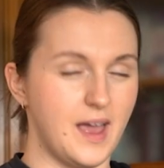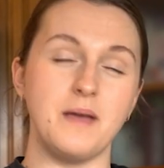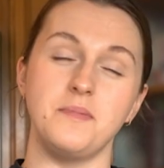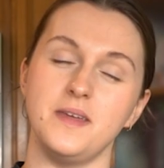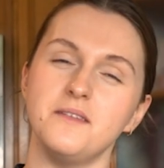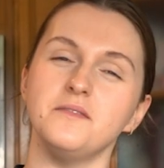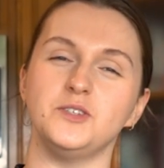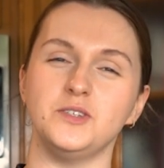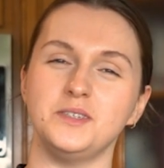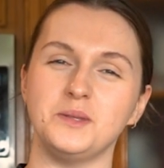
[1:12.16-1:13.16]
I beat it
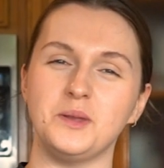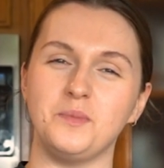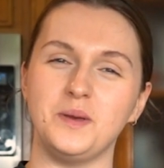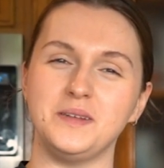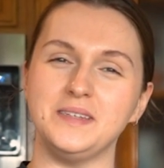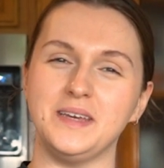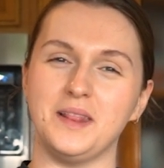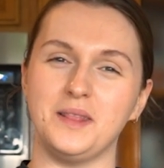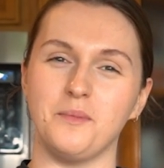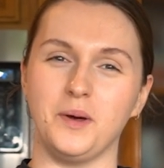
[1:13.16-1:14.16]
just a little bit to
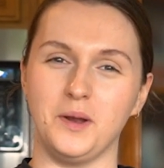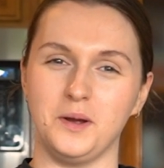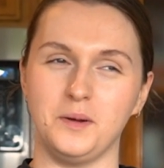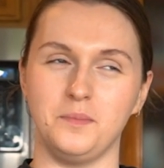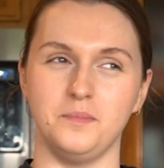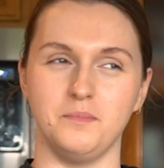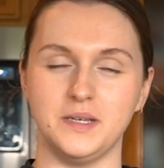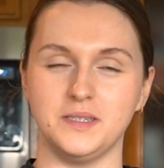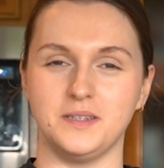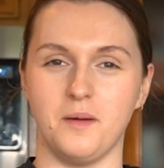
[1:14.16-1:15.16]
get the butter
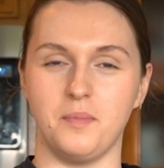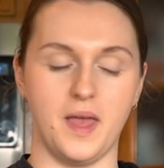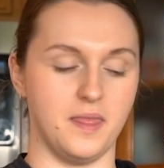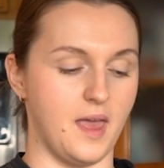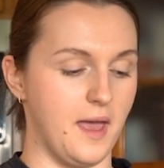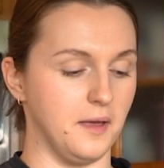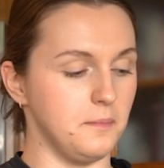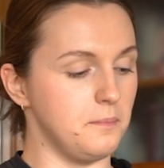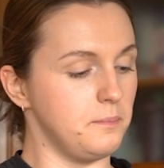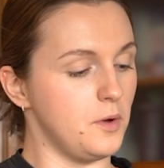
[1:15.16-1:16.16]
mixed up and the
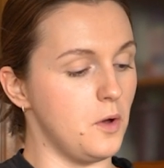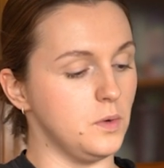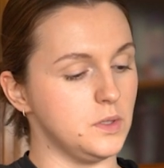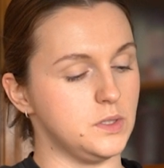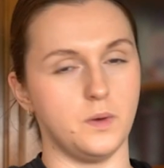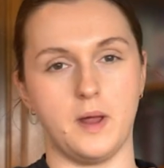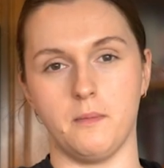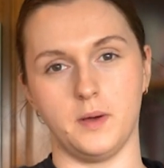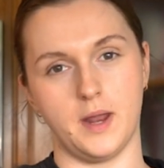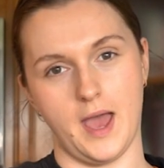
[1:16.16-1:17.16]
egg broke, so now
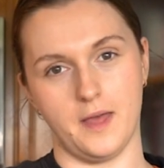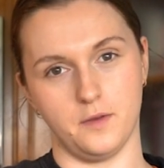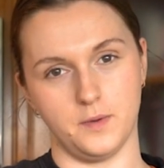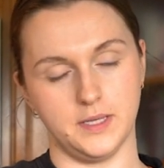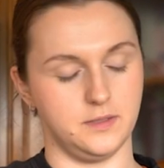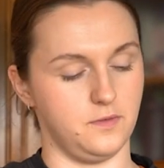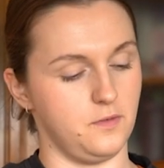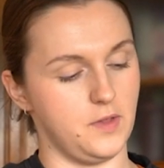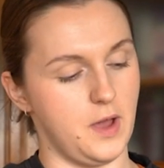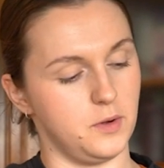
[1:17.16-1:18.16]
I'm going to add the rest of the
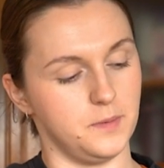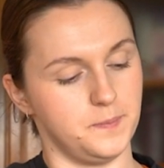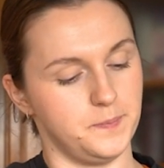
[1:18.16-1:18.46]
flour.